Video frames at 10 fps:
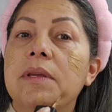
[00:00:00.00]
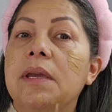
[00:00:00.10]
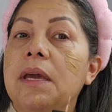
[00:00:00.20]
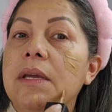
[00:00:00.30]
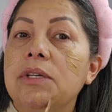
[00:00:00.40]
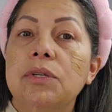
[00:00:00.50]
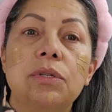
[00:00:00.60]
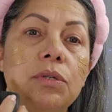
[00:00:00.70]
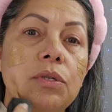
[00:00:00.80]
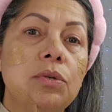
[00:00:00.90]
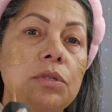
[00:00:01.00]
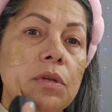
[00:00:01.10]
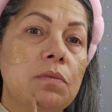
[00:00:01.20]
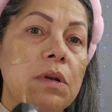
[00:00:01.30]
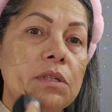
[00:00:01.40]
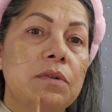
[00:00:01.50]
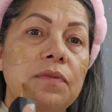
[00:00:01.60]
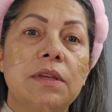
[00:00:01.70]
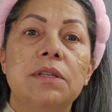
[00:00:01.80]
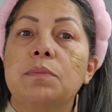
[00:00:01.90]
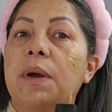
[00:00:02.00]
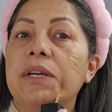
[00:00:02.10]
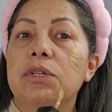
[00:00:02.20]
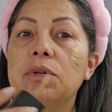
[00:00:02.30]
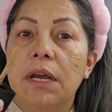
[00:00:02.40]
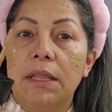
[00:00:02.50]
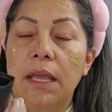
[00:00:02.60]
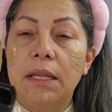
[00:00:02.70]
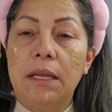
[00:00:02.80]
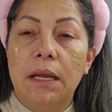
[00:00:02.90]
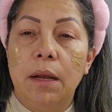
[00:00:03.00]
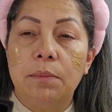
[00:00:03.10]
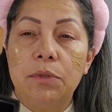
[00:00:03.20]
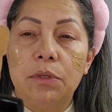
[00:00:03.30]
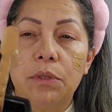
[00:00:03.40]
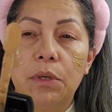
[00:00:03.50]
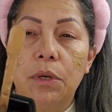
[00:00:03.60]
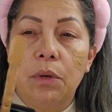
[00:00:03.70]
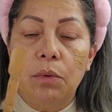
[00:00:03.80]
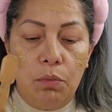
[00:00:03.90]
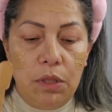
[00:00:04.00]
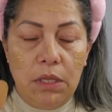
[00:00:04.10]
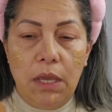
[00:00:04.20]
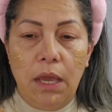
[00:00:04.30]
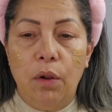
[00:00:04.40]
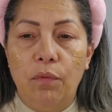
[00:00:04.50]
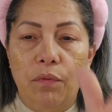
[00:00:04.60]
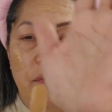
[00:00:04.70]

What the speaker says: and just use the rest of the spatula that comes with the e.l.f.